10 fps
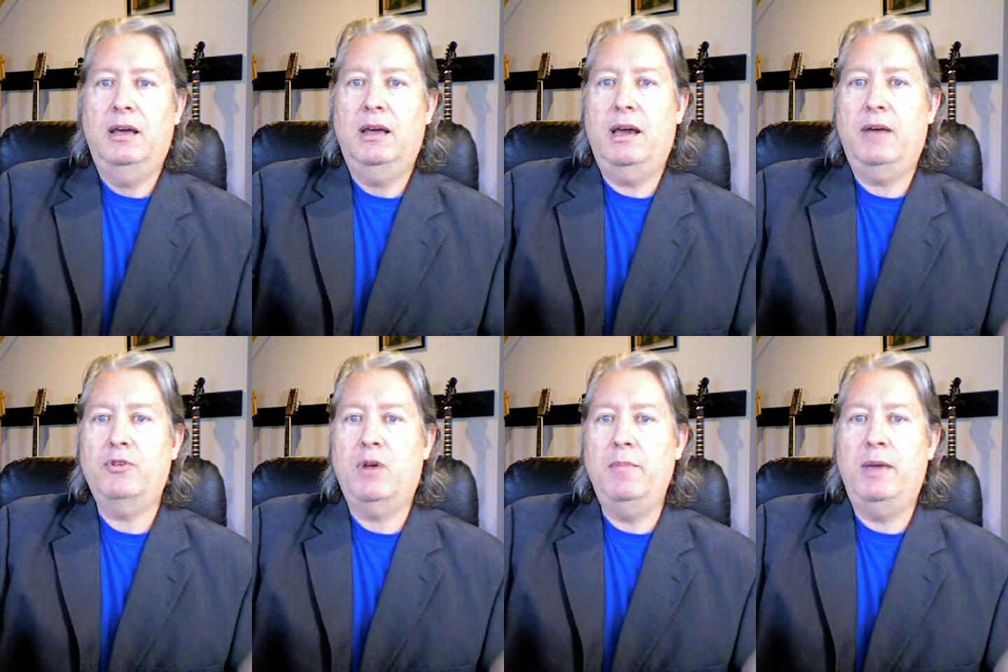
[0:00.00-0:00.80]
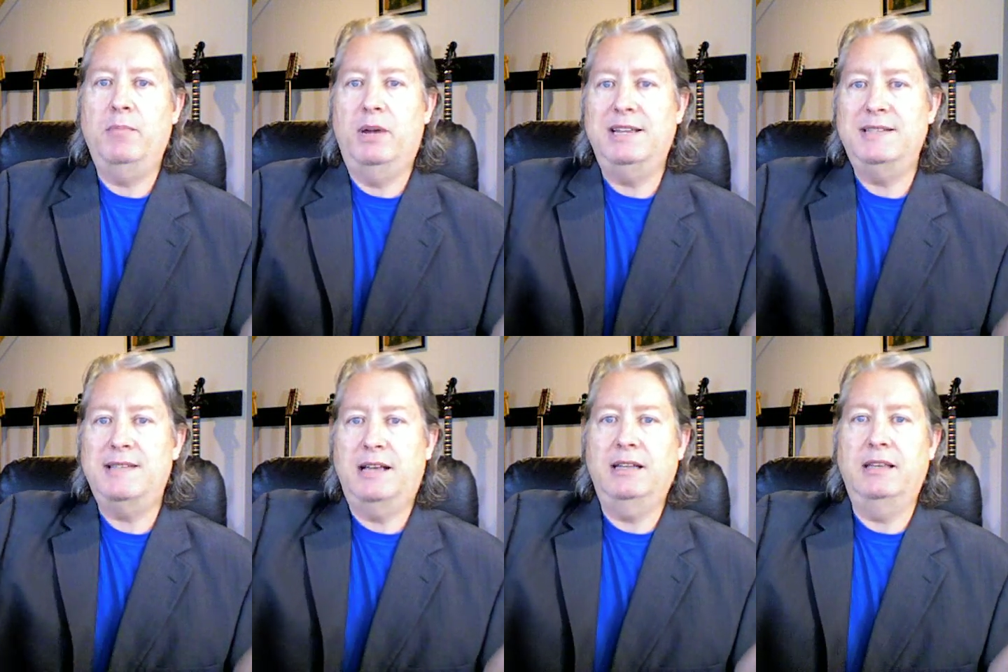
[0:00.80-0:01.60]
after I make money
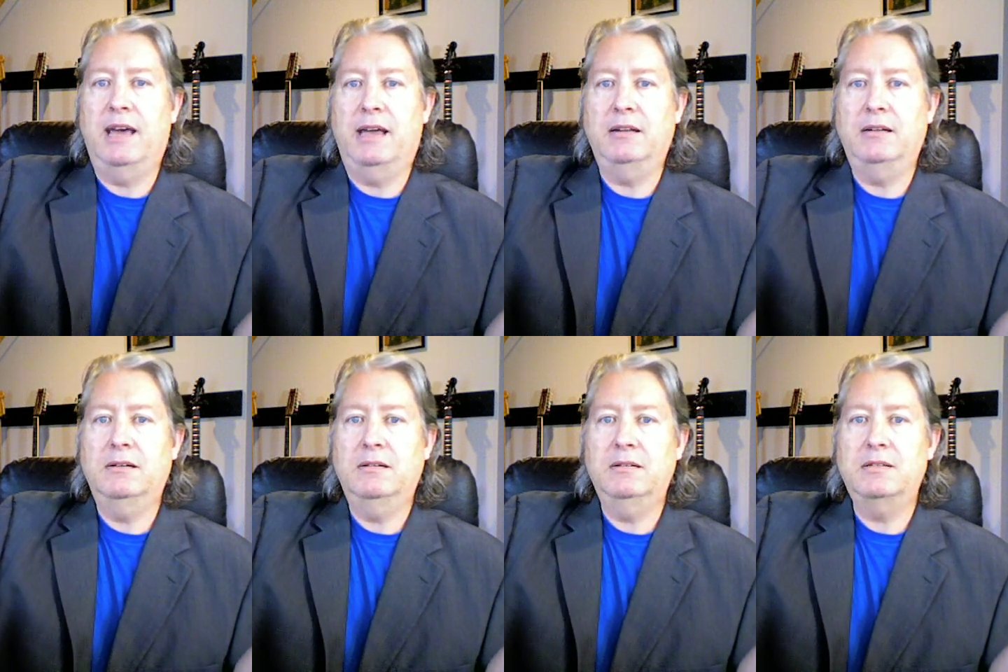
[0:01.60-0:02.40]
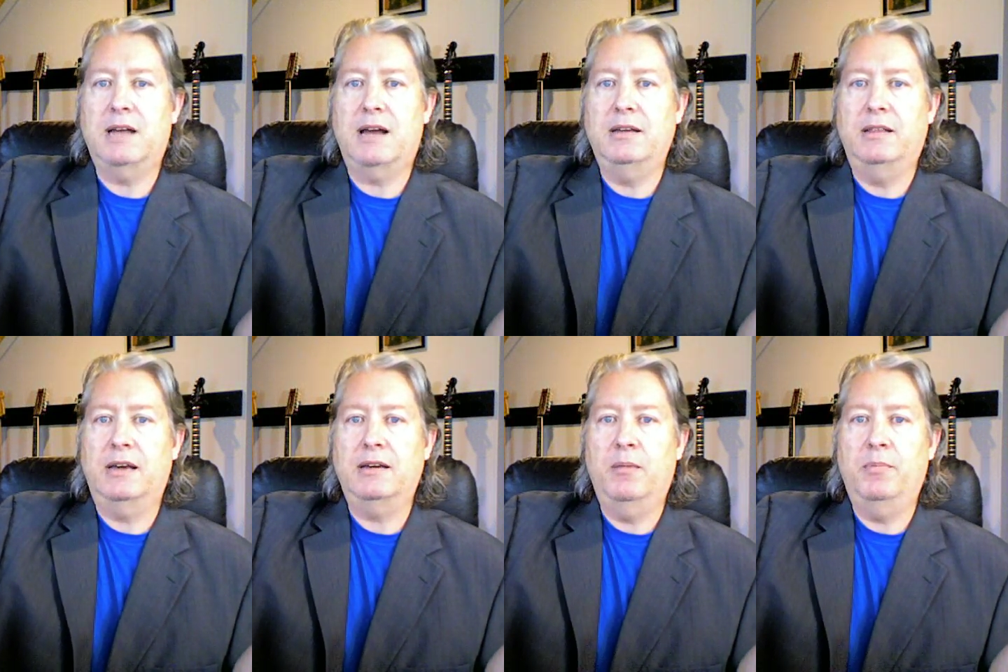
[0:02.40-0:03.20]
selling that stock in
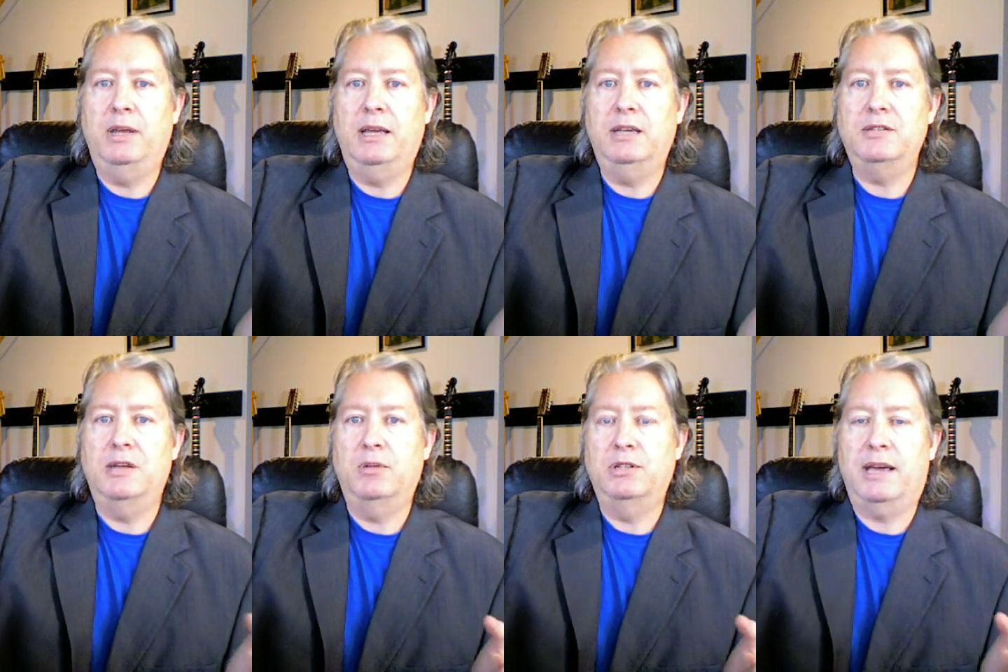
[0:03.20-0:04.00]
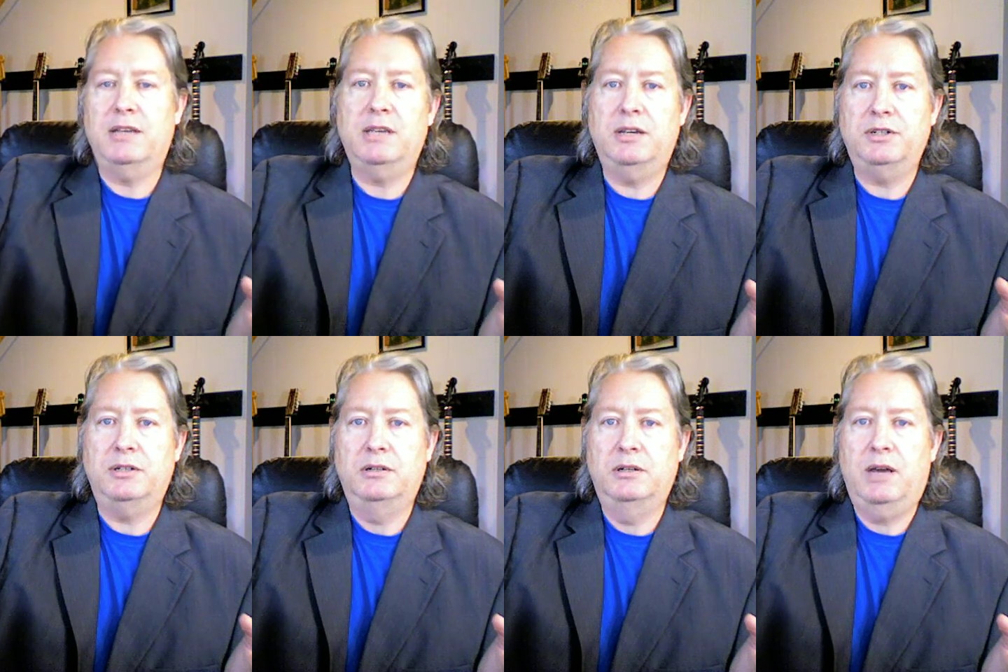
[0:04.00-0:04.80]
that company is double
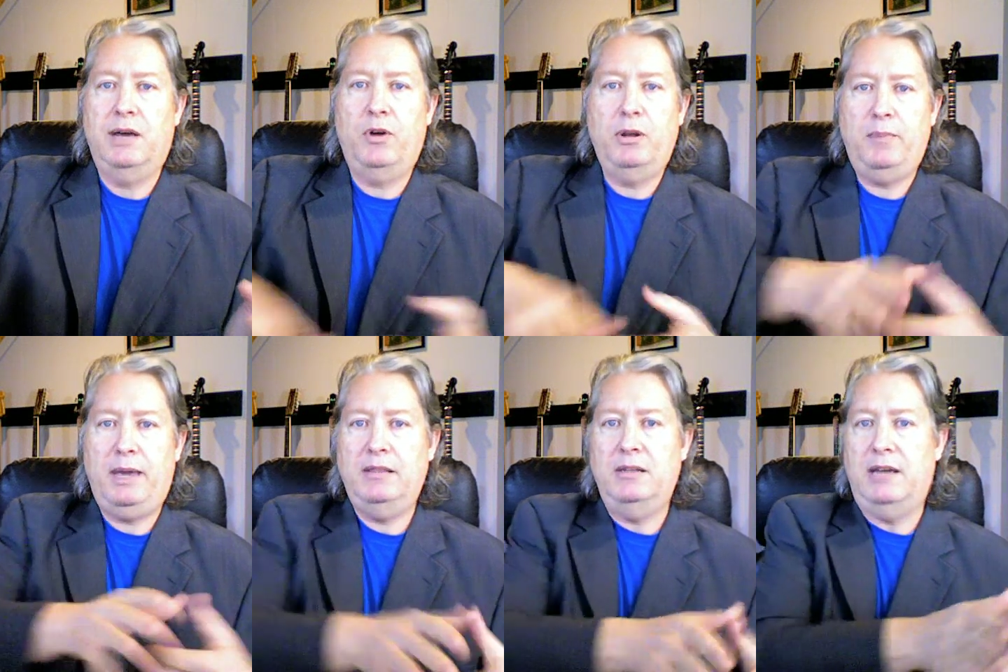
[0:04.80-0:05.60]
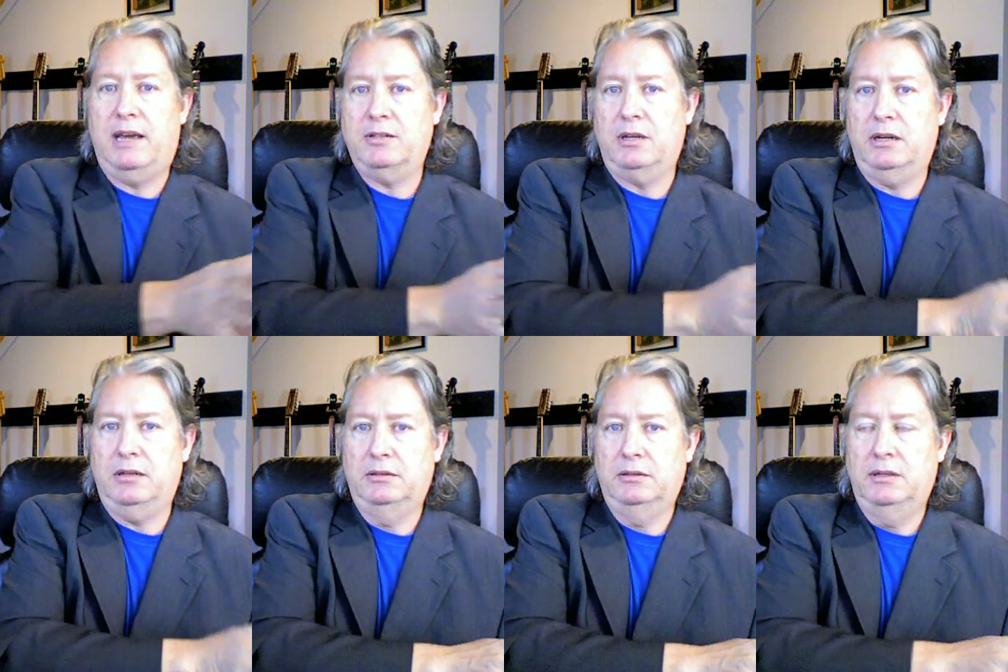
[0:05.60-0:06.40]
taxation. I've already paid the tax on it.
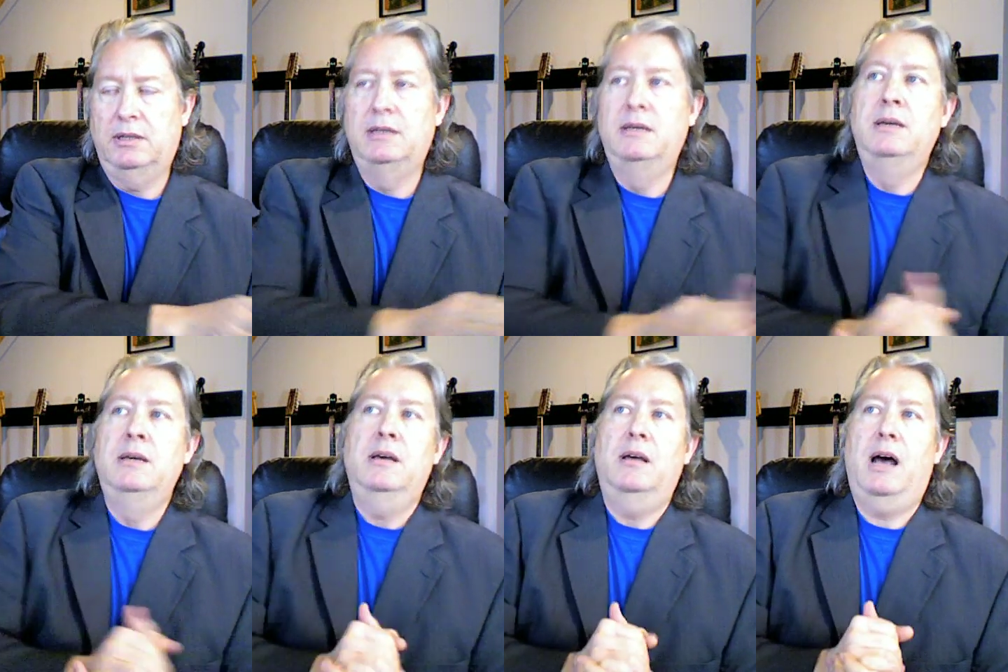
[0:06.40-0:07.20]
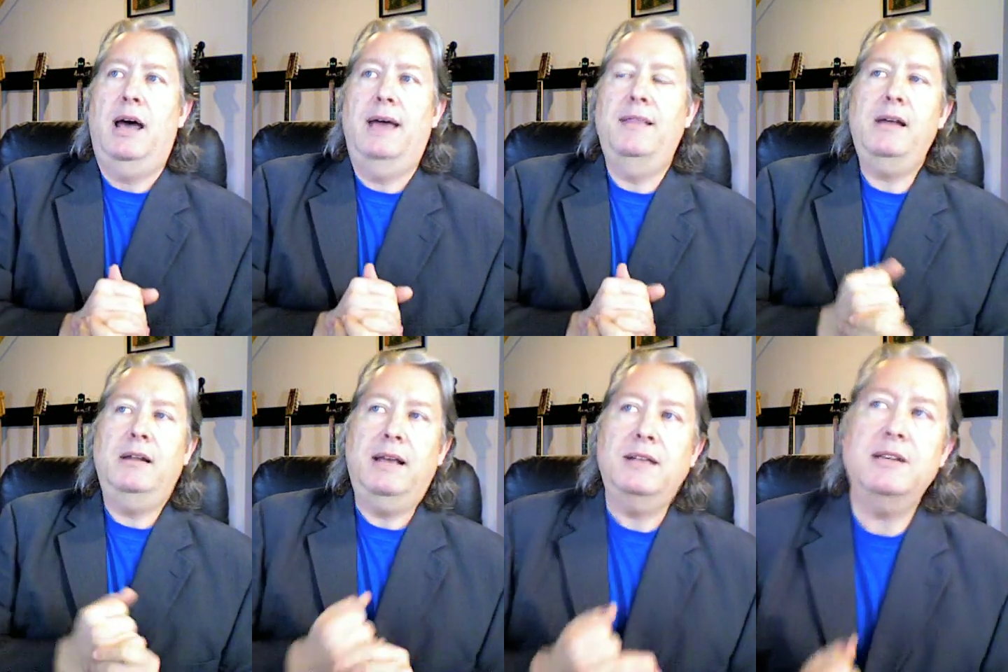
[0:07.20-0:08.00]
And
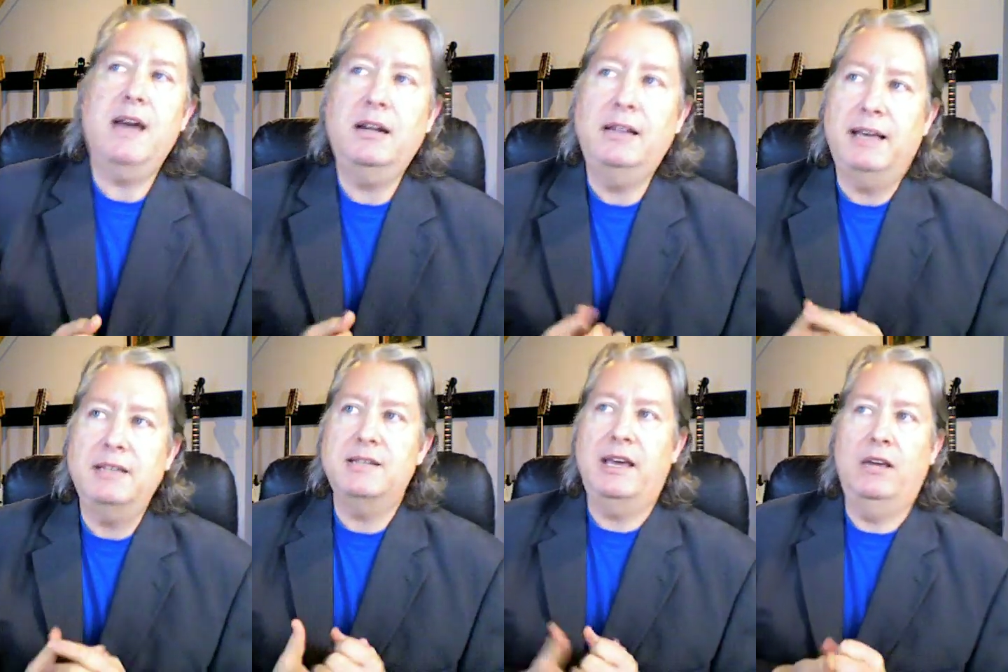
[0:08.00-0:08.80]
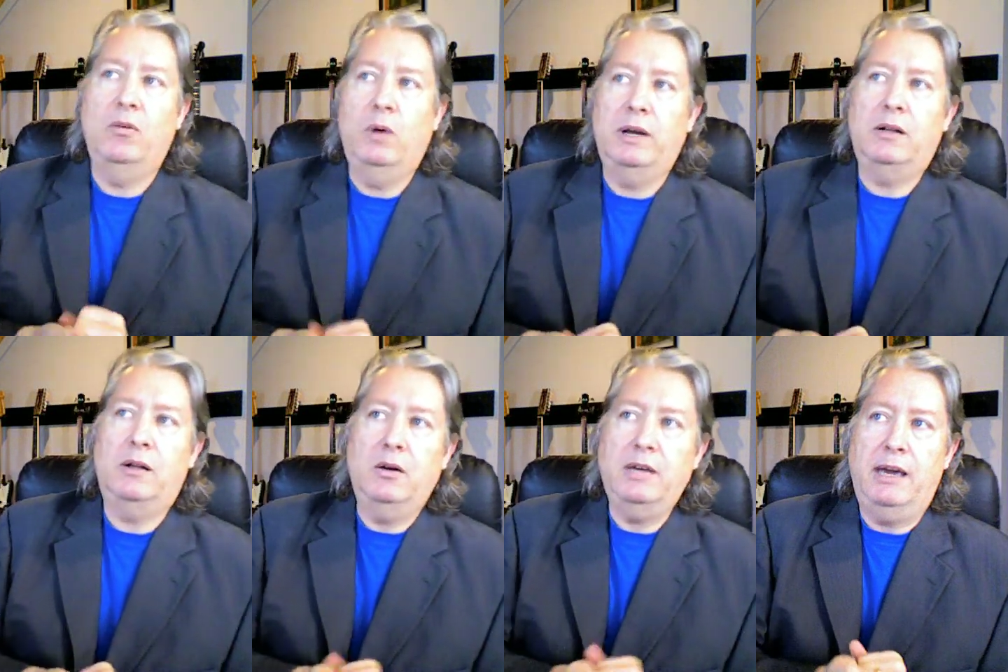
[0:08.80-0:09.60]
that's kind of like saying,
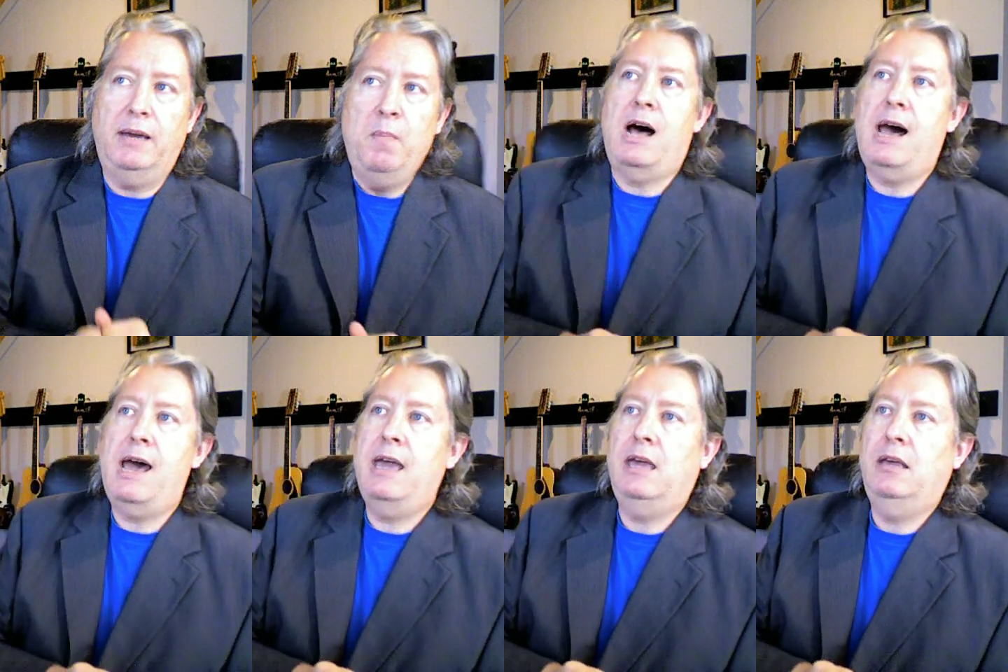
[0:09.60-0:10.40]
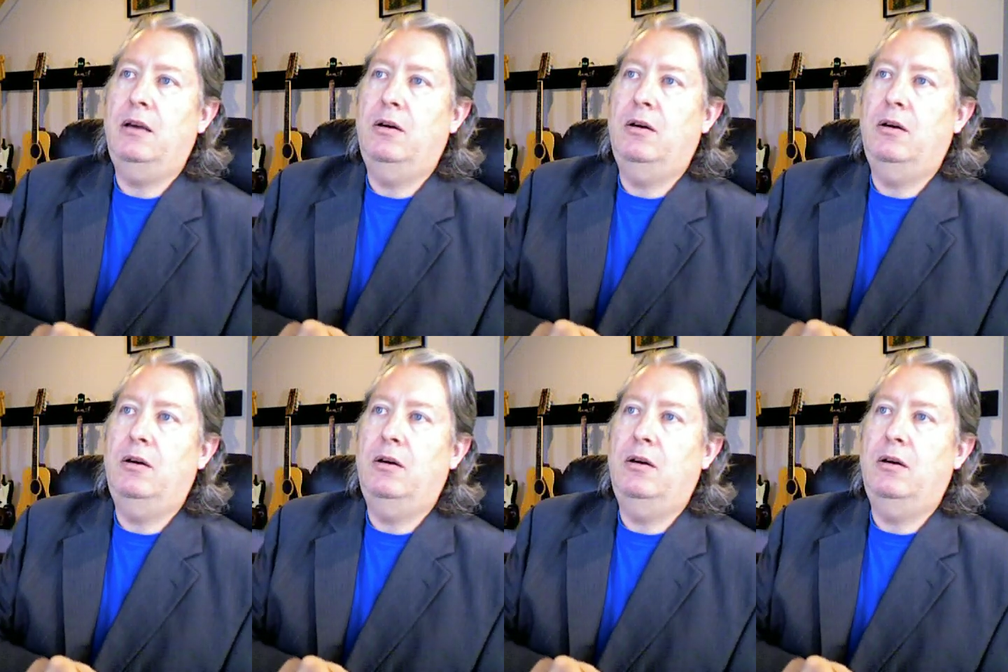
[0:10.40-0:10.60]
well, okay, I